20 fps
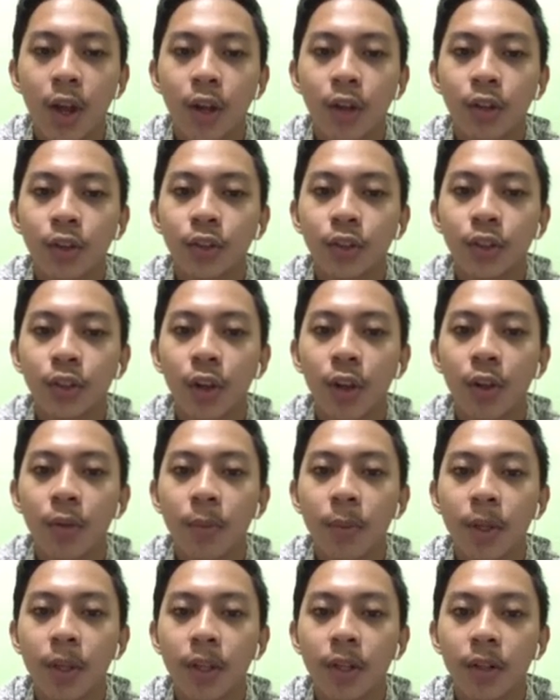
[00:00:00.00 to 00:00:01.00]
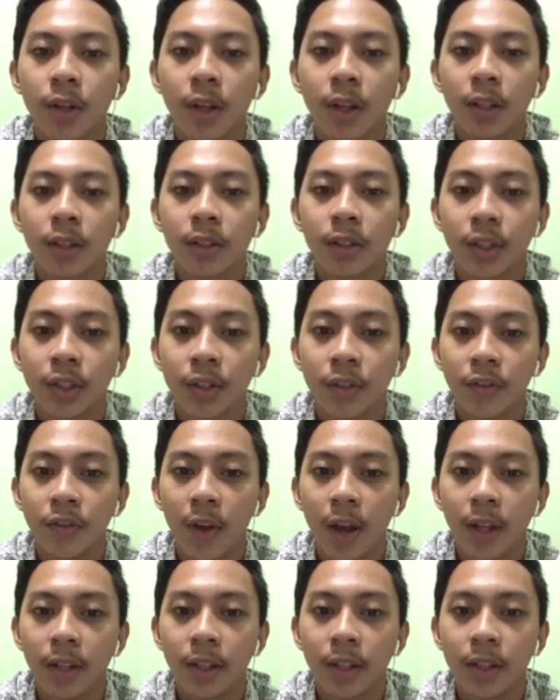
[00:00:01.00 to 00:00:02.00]
Soil minerals are
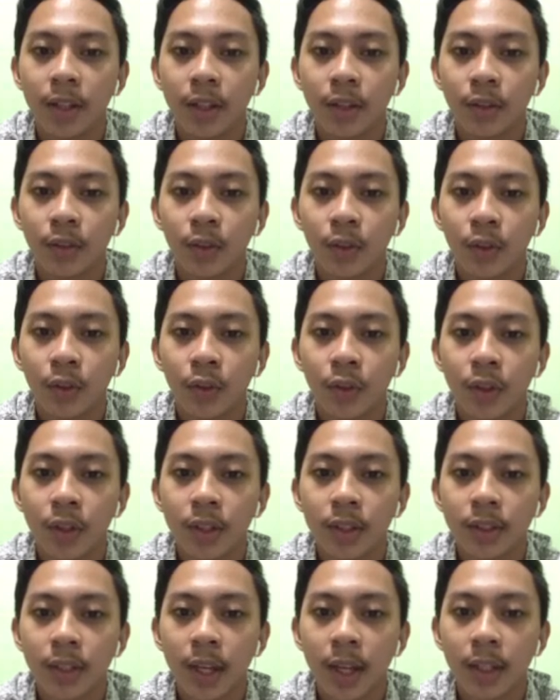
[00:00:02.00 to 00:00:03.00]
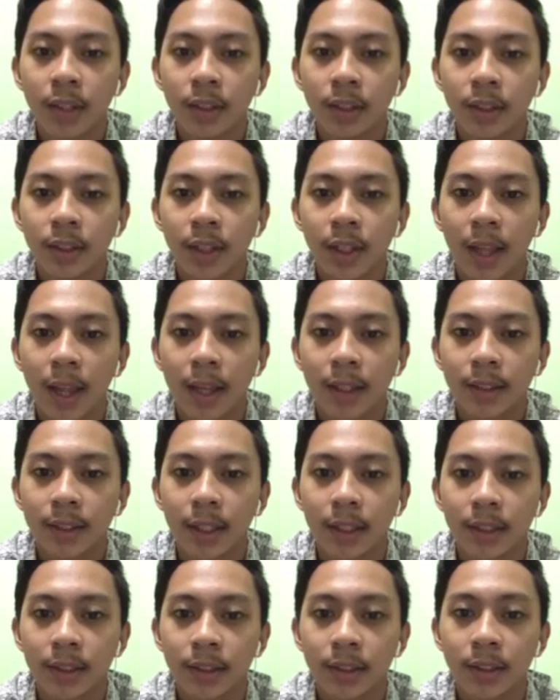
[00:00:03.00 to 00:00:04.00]
divided into 3 sizes
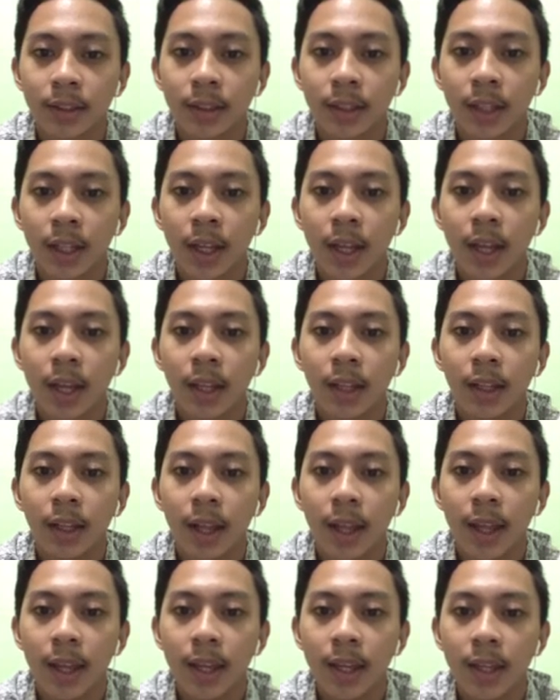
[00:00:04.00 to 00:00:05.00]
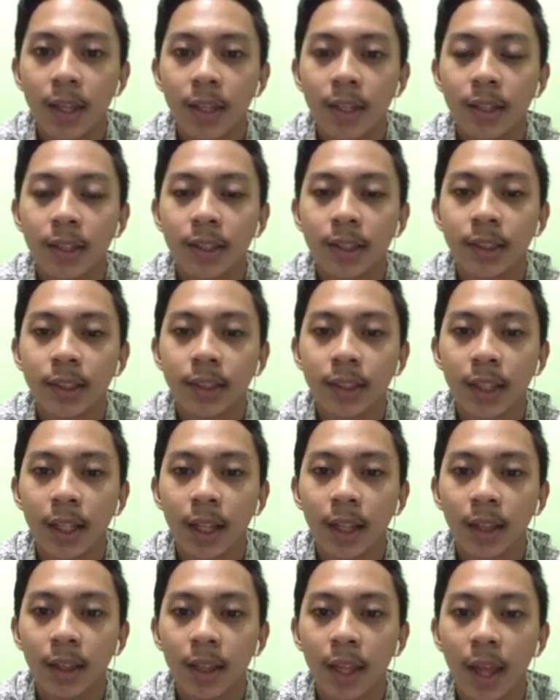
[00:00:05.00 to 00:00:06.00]
classes: clay,
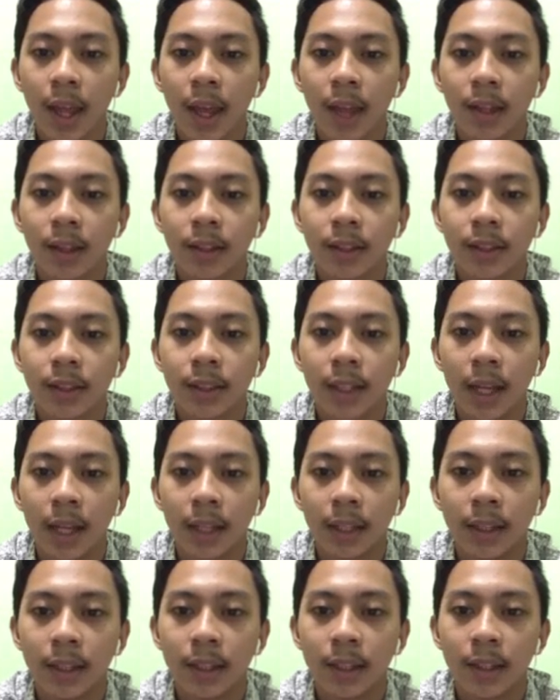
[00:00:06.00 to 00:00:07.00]
silt, and sand.